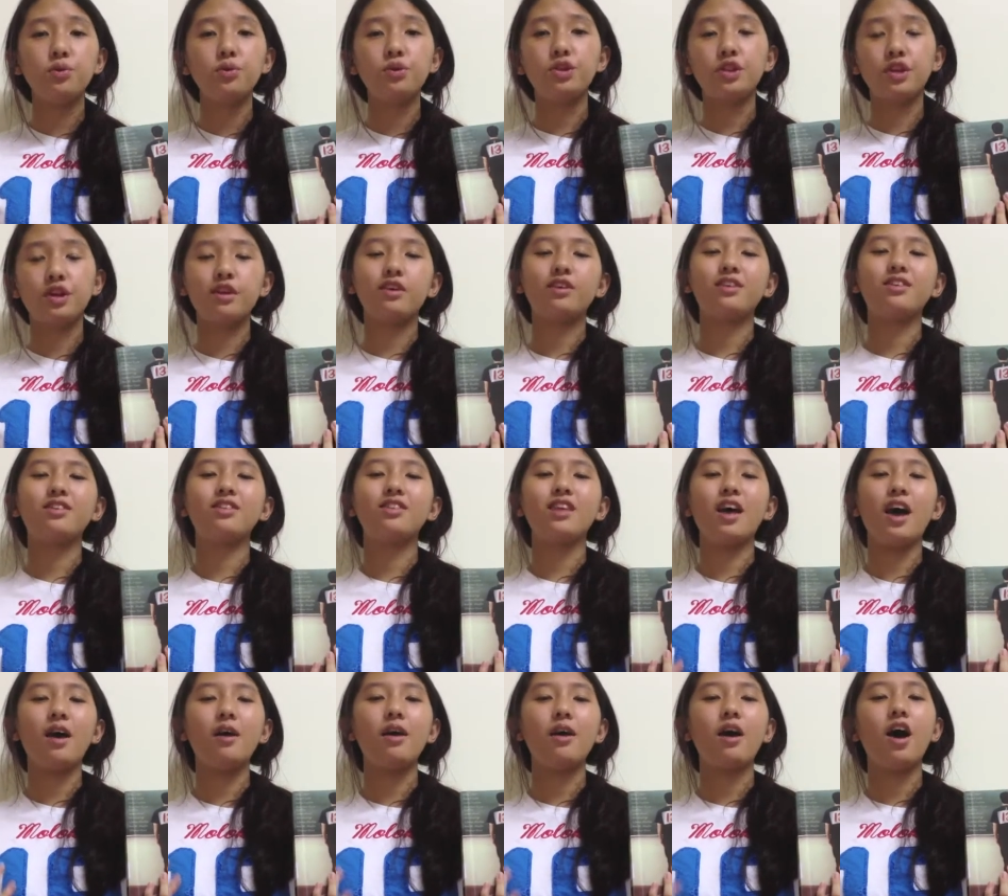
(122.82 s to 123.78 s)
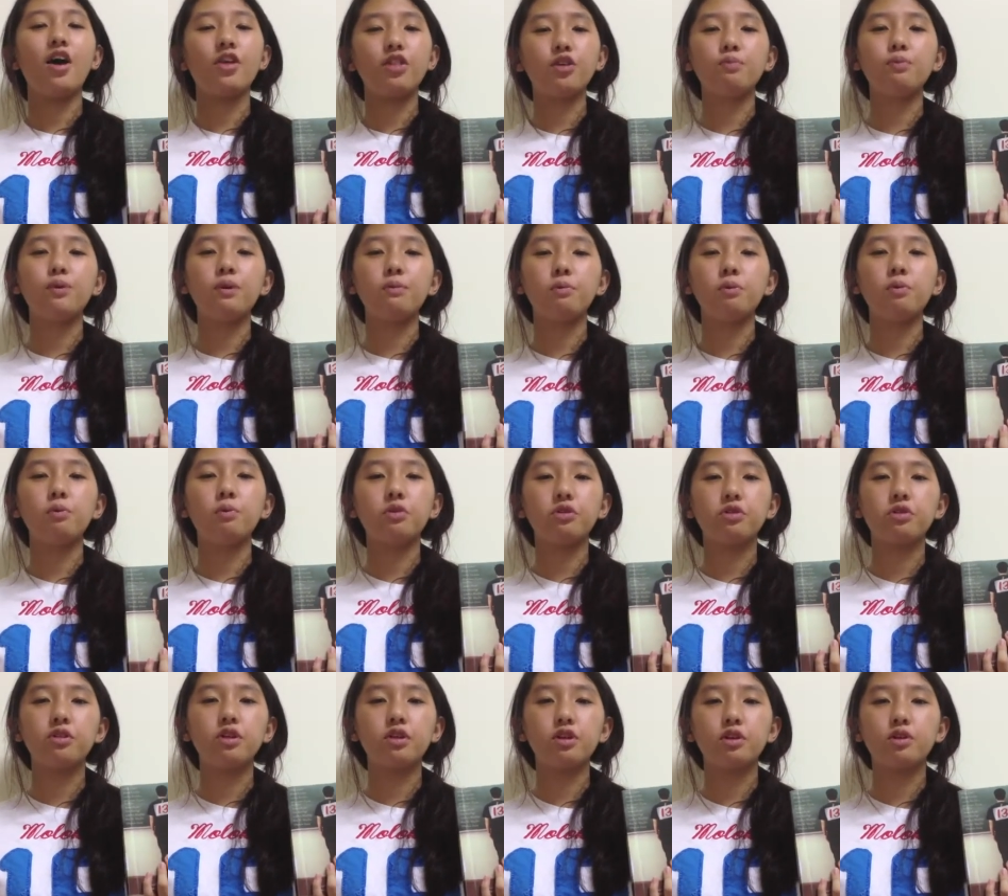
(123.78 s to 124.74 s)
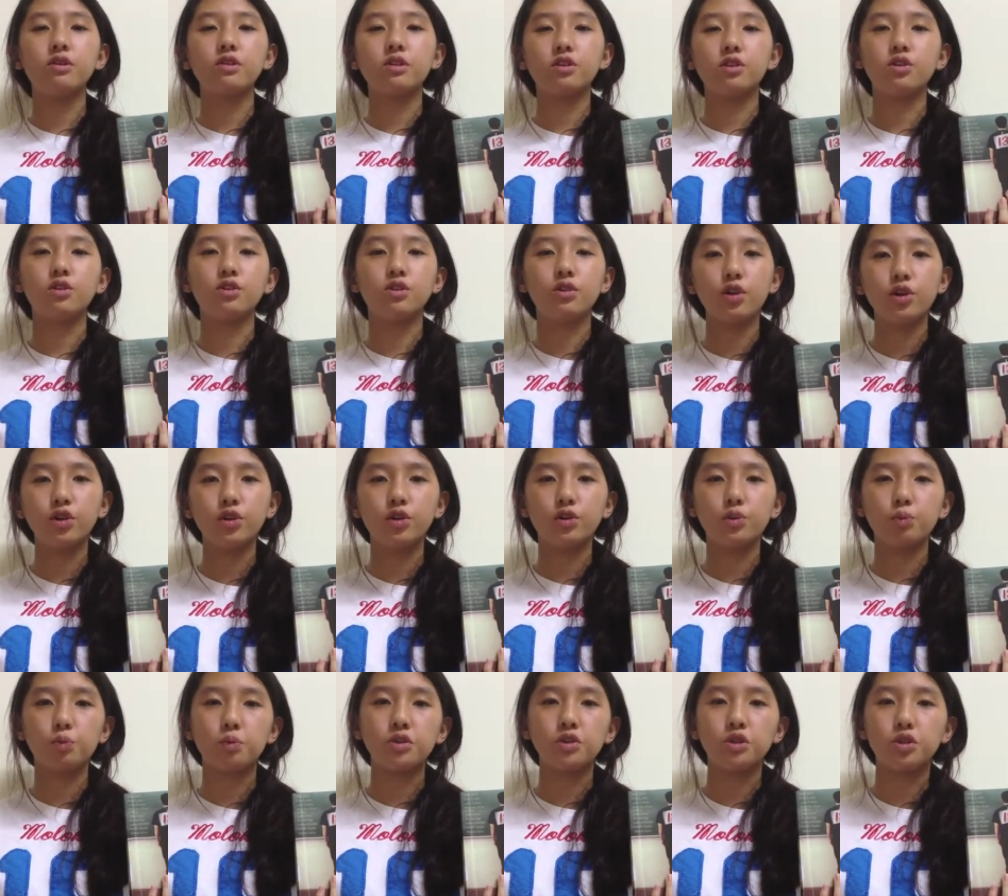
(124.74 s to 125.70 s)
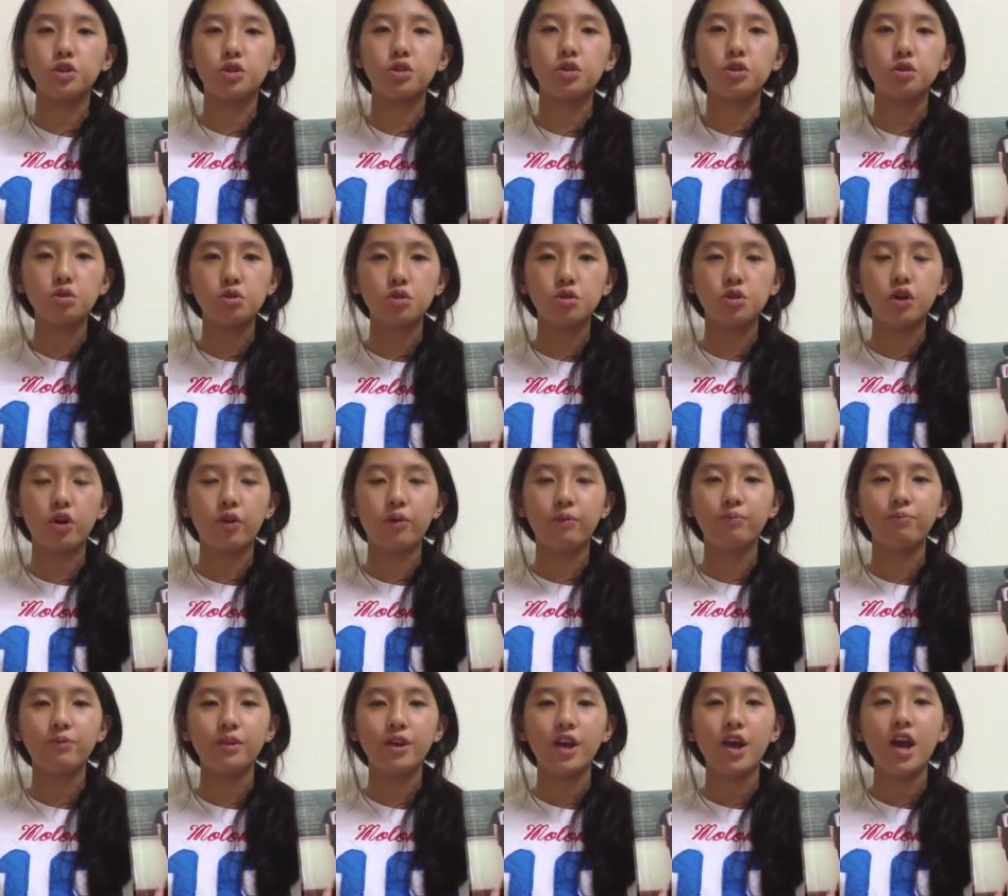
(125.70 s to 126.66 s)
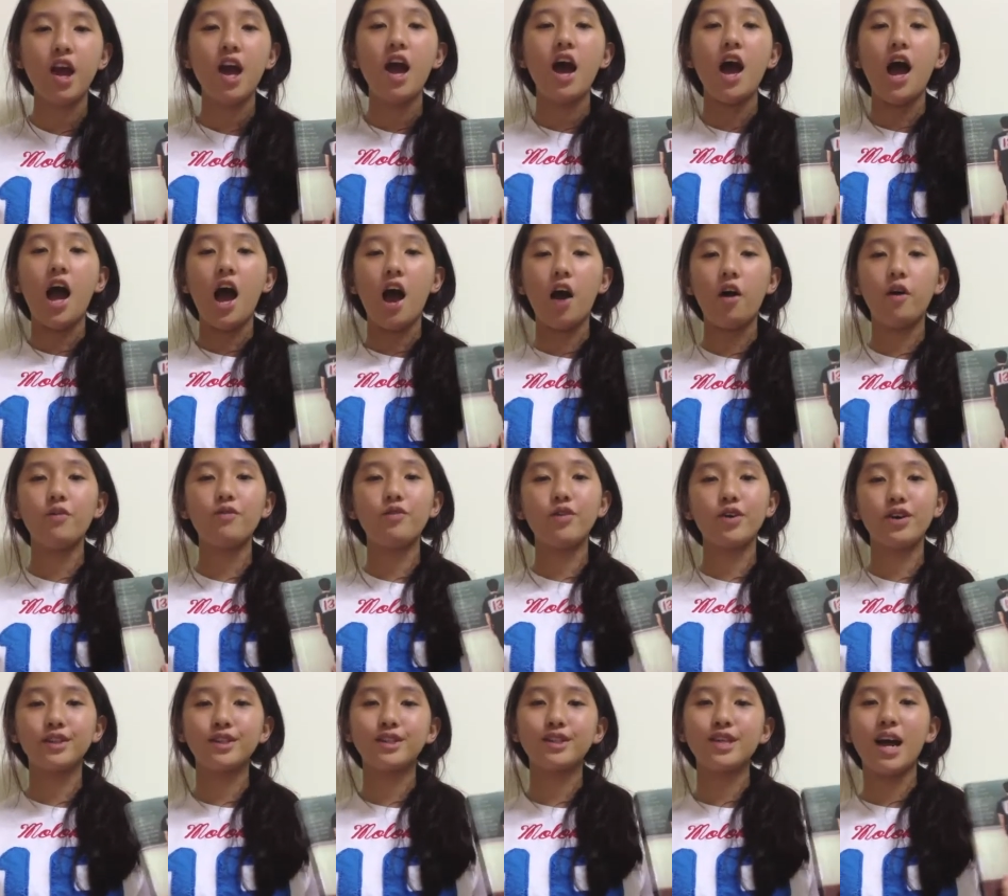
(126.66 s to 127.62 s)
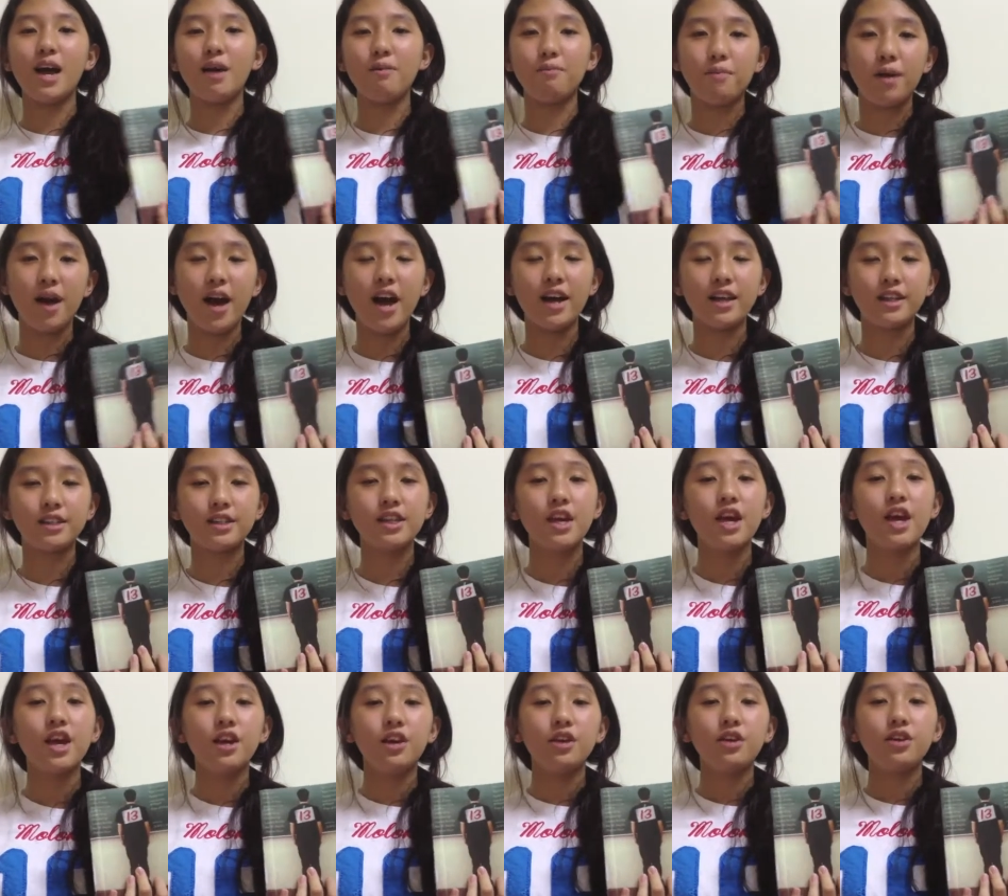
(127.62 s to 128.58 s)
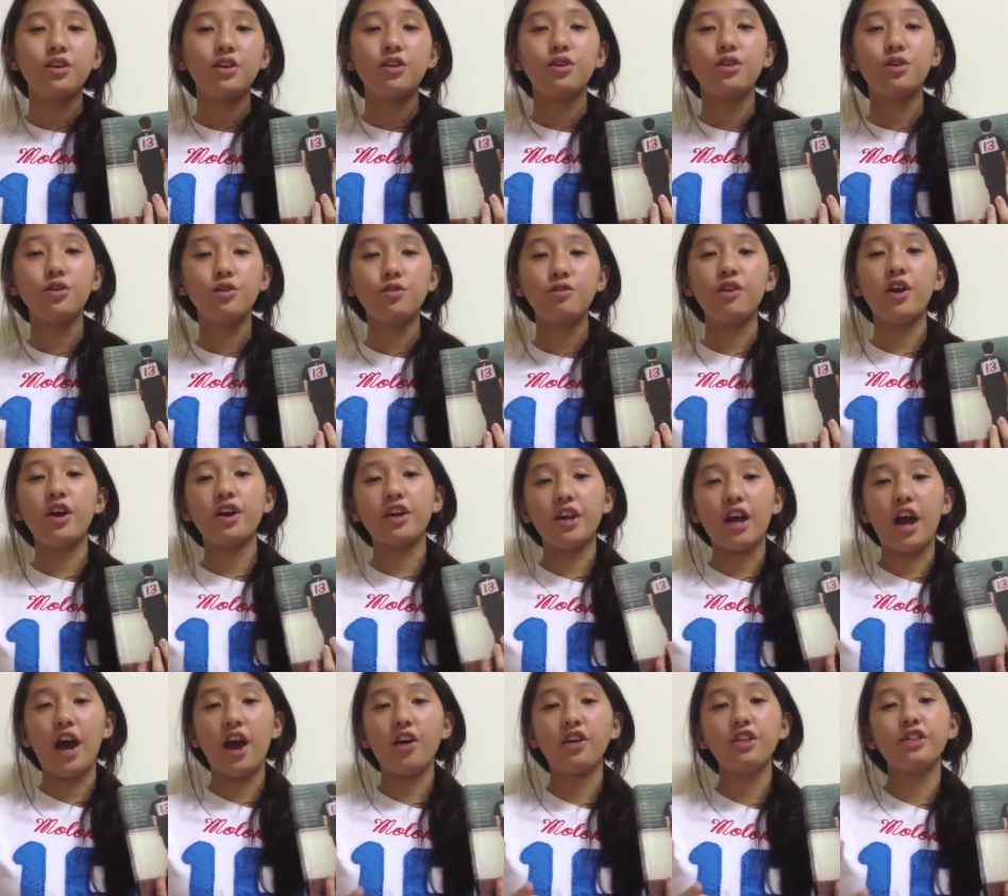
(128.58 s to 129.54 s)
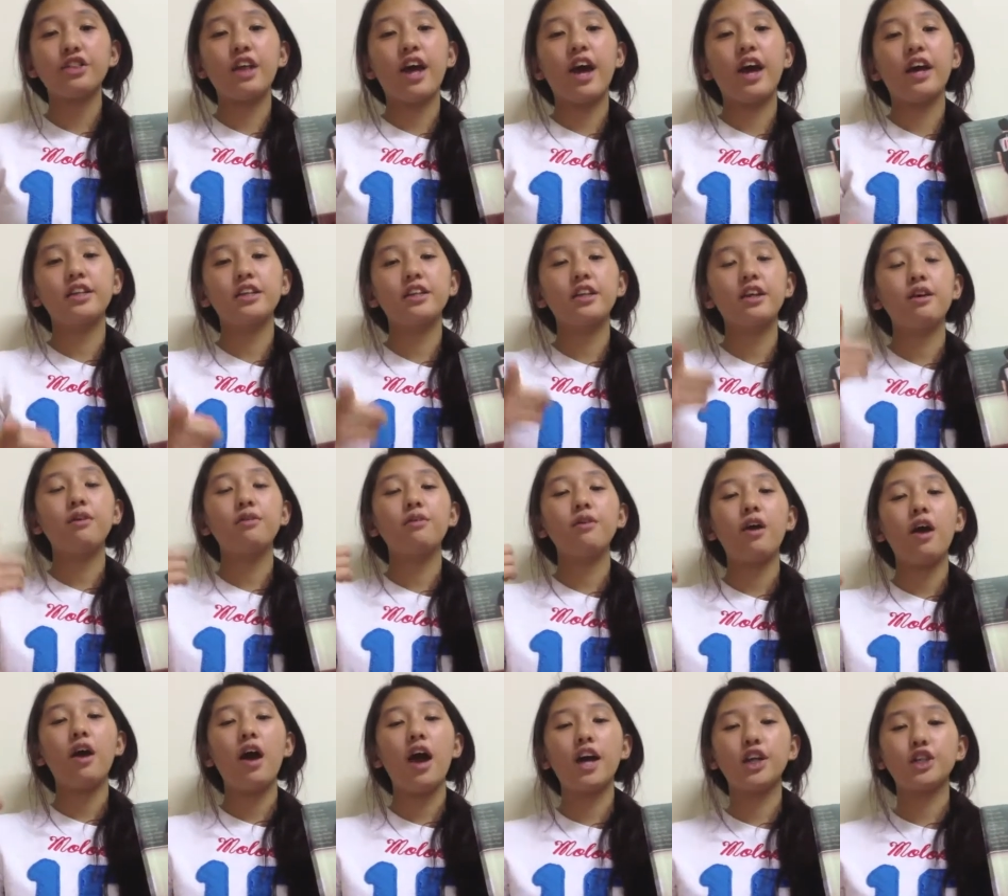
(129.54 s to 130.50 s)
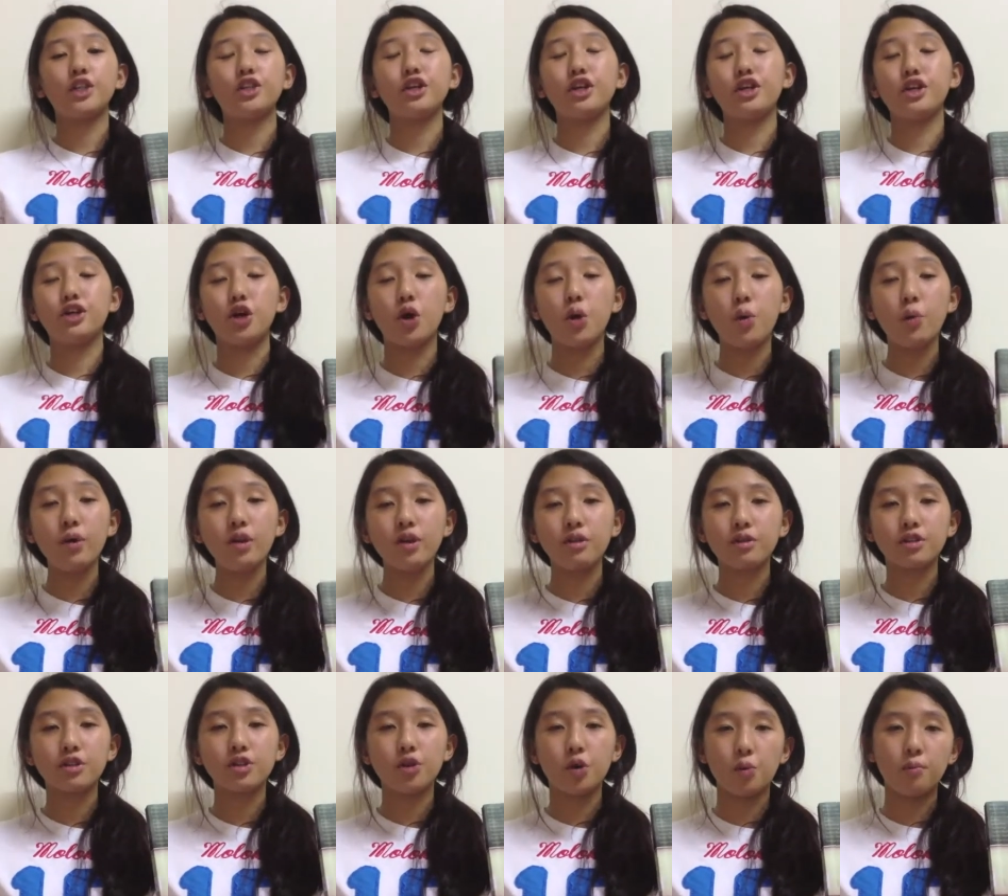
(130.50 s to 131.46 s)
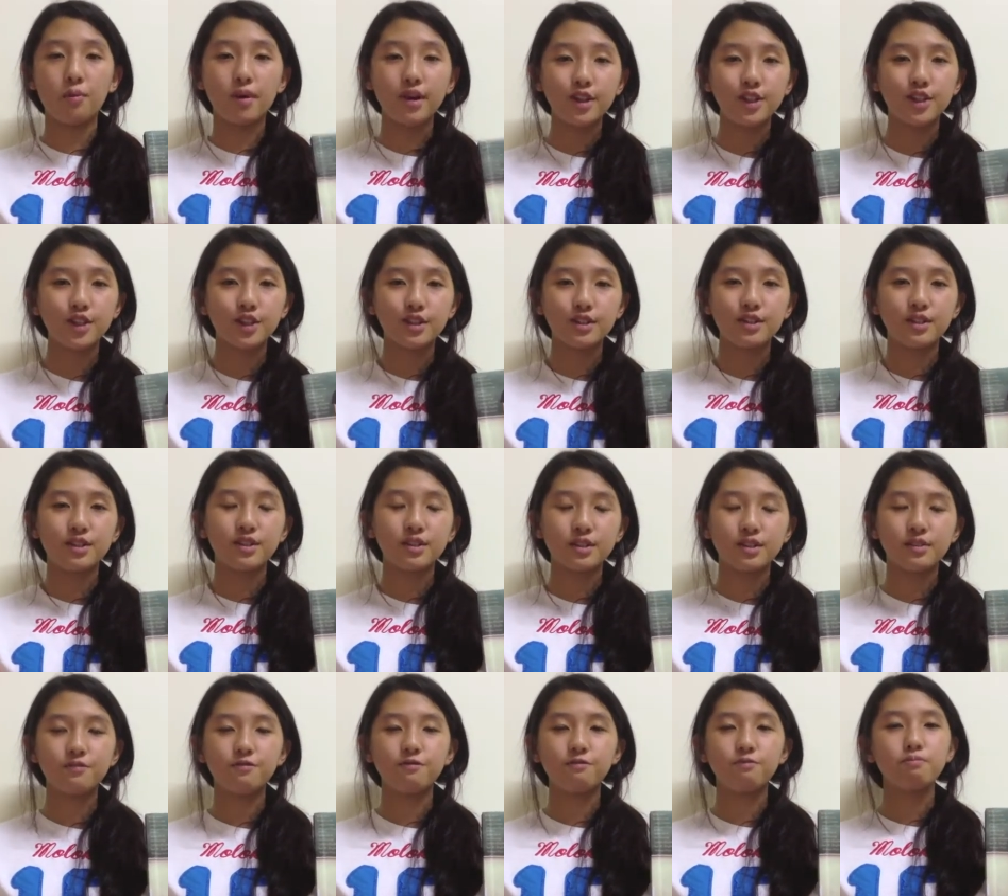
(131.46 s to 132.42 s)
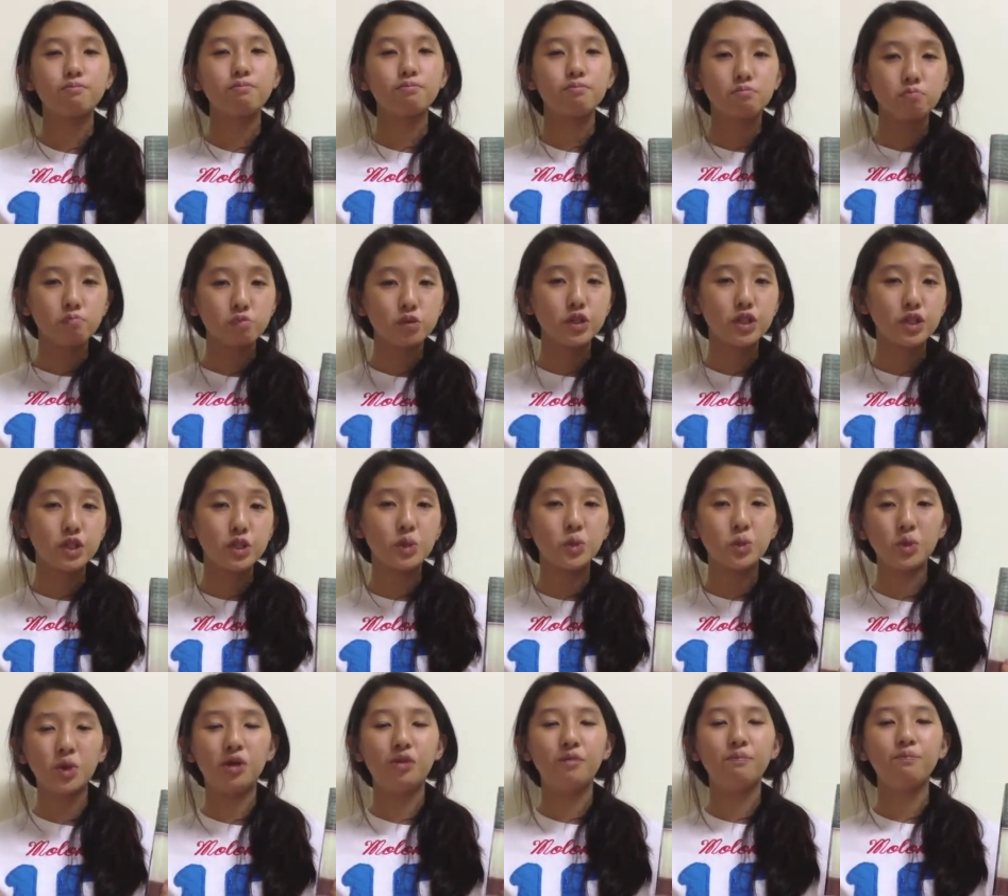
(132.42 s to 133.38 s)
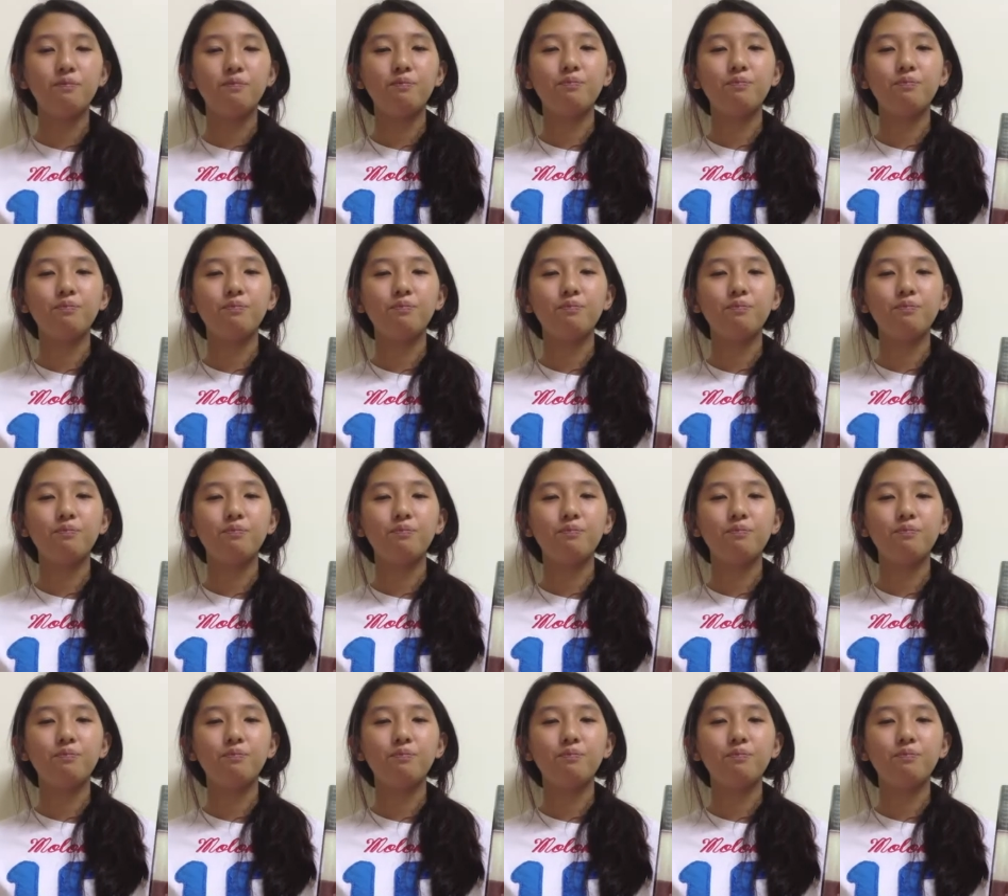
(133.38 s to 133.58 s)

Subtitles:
think that other people will think you as a nerd once you do so. However, as time passes, you find out that actually knowing so much is pretty cool.